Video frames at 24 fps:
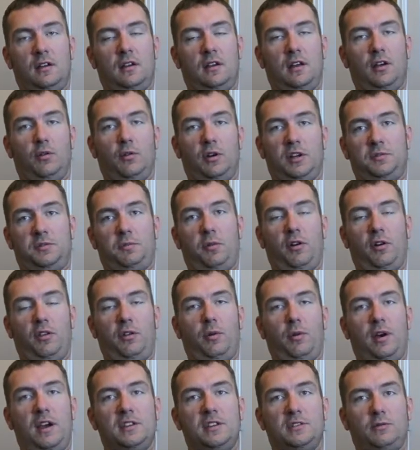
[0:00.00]
It works
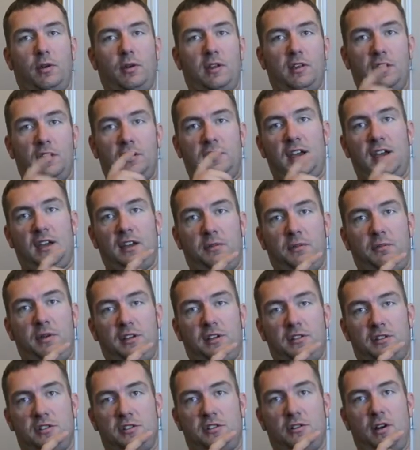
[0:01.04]
both ways, whether you're taking a
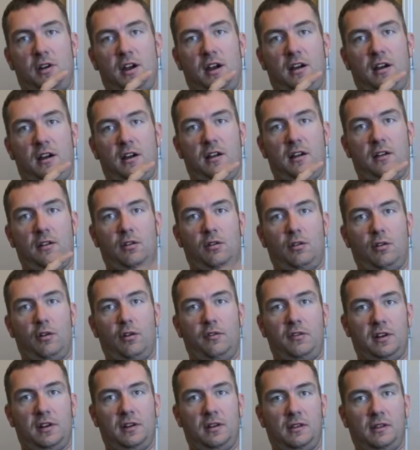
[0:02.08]
picture straight on, or
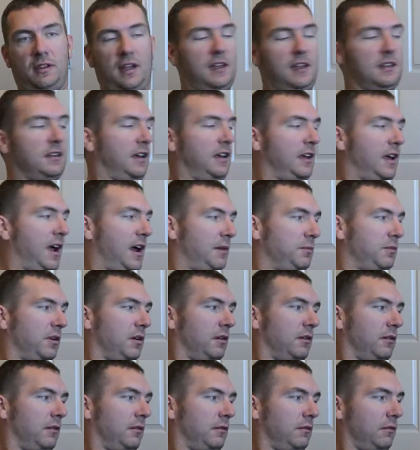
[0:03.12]
if you're laying the
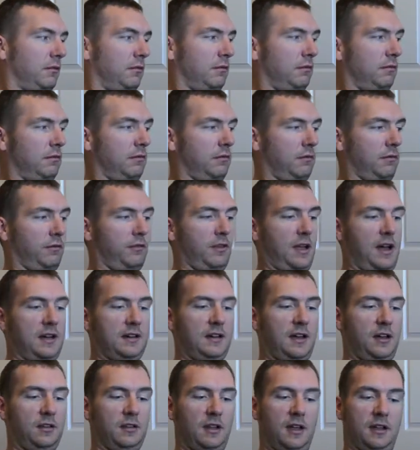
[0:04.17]
camera flat
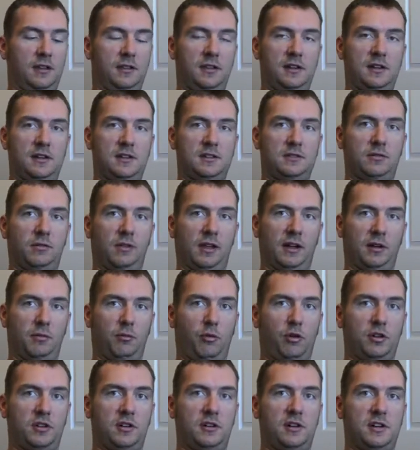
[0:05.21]
down like this, like a
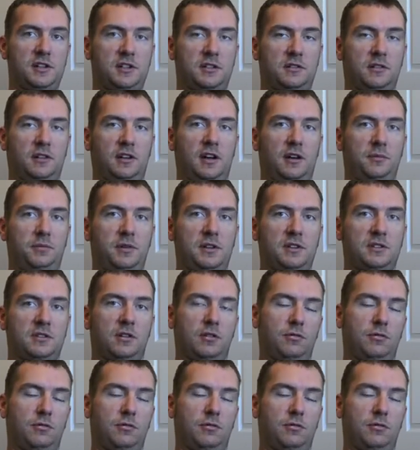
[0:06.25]
more traditional compass,